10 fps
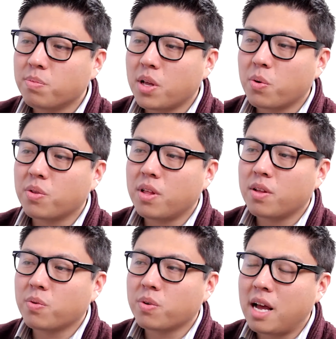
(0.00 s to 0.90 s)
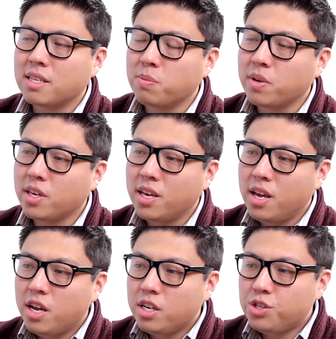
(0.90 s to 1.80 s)
play with had to be
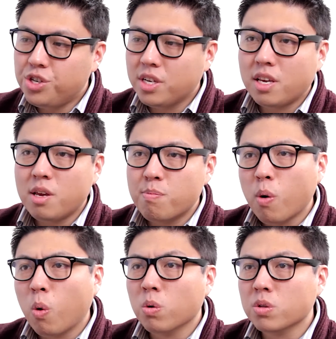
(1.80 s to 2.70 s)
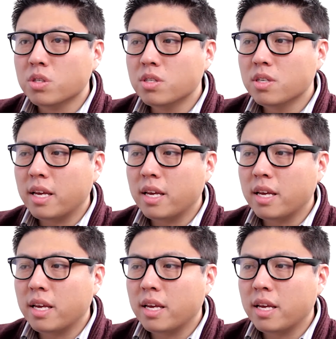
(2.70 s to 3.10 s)
cheeky, bold.